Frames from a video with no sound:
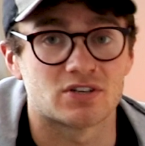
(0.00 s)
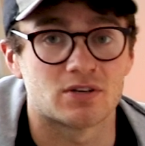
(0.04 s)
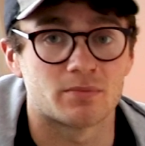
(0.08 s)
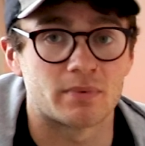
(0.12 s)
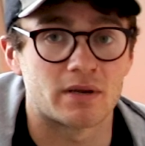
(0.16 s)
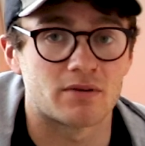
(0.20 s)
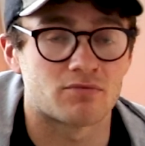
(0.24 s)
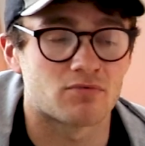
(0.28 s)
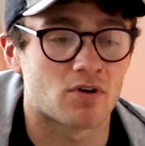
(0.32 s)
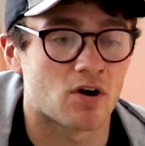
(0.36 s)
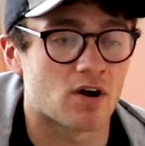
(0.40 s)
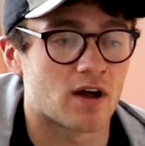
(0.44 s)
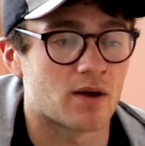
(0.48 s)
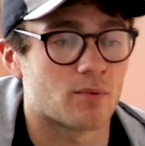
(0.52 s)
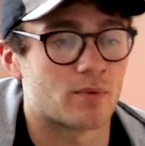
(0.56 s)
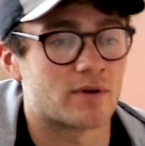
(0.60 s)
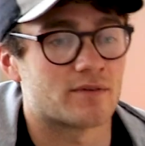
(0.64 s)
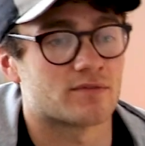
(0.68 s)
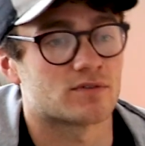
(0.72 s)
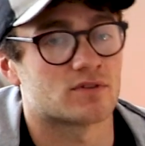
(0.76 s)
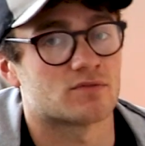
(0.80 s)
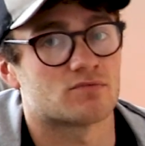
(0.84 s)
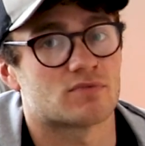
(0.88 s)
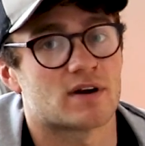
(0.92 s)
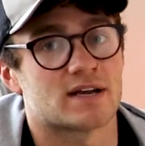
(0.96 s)
going to be right,
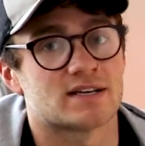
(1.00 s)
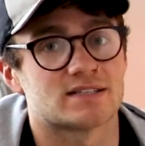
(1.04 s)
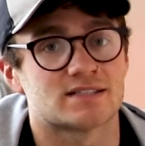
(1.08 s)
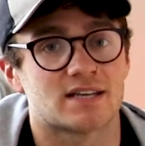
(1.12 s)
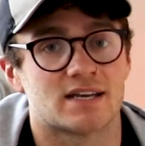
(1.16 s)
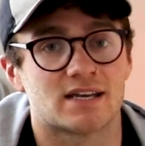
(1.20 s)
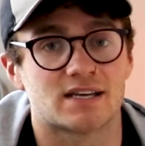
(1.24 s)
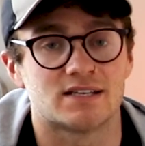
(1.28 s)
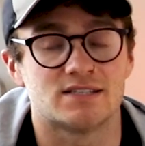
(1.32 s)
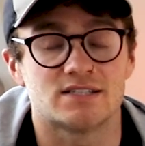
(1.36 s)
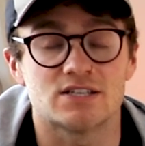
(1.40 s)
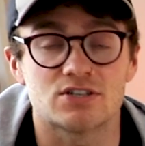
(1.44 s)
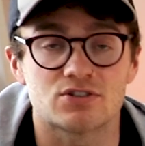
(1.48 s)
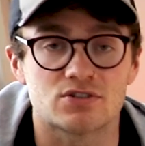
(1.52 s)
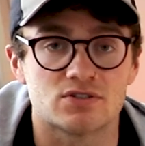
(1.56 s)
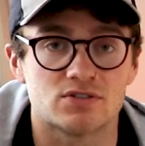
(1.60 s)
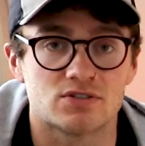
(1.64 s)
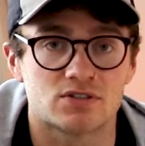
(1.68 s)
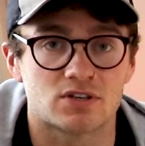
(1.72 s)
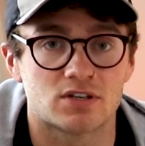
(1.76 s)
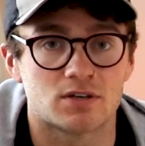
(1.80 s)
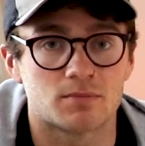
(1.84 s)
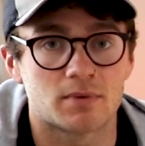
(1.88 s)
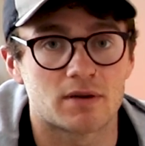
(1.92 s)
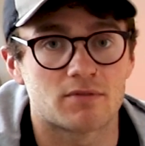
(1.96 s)
whether the race day
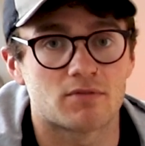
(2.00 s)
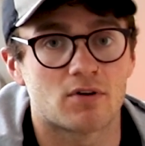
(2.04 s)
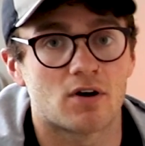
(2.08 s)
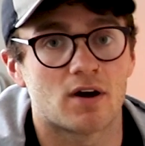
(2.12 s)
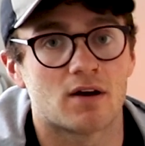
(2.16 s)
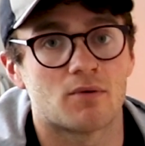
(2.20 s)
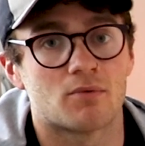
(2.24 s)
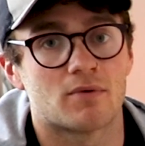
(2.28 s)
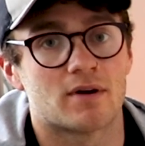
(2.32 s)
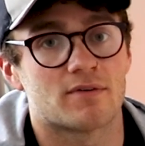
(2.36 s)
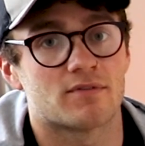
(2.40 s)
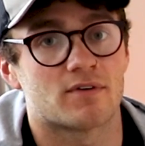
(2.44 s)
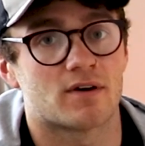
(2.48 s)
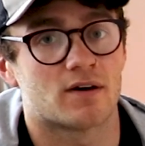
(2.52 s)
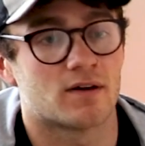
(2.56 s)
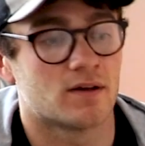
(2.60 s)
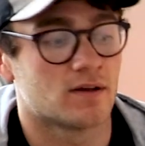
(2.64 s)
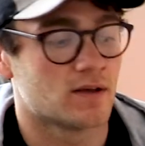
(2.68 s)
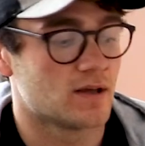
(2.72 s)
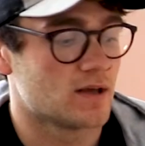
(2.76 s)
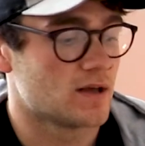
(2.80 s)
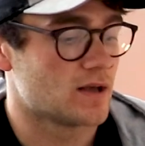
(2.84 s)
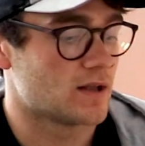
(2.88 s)
conditions are going to be right, whether